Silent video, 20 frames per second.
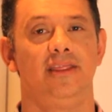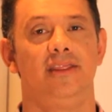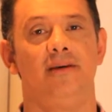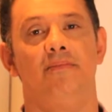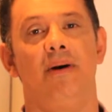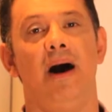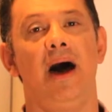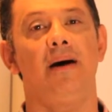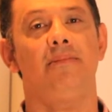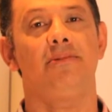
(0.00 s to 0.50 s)
the
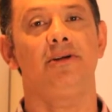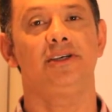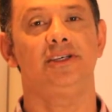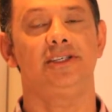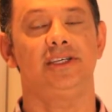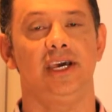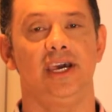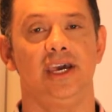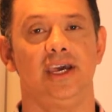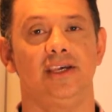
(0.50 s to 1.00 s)
Bible
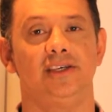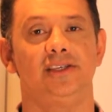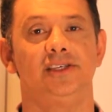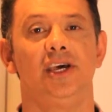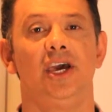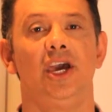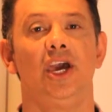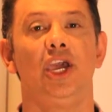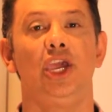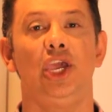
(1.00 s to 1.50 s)

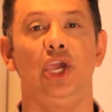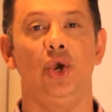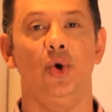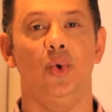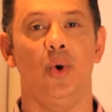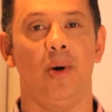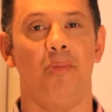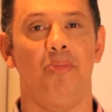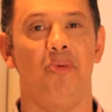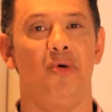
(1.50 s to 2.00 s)
says
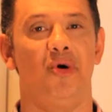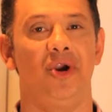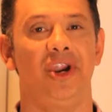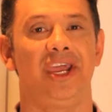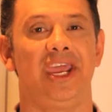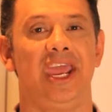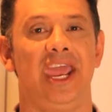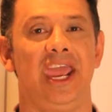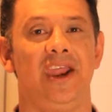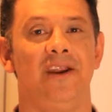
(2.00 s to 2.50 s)
you are born
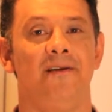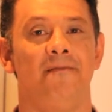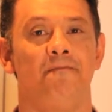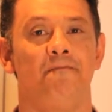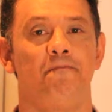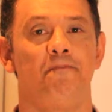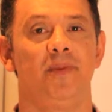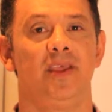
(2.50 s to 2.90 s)
again.